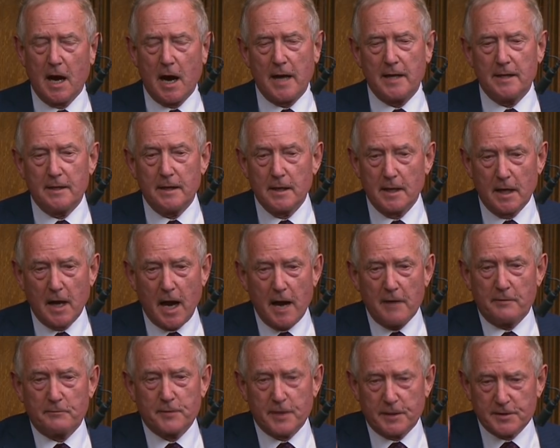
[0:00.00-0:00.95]

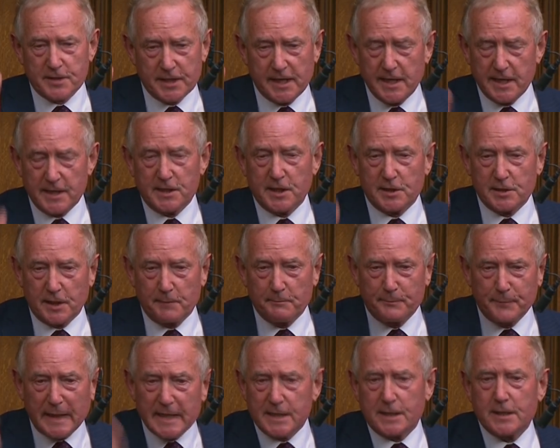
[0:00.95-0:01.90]
I see it as
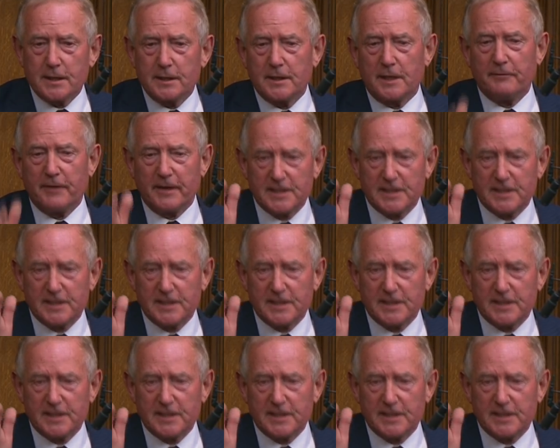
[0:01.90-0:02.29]
a beacon,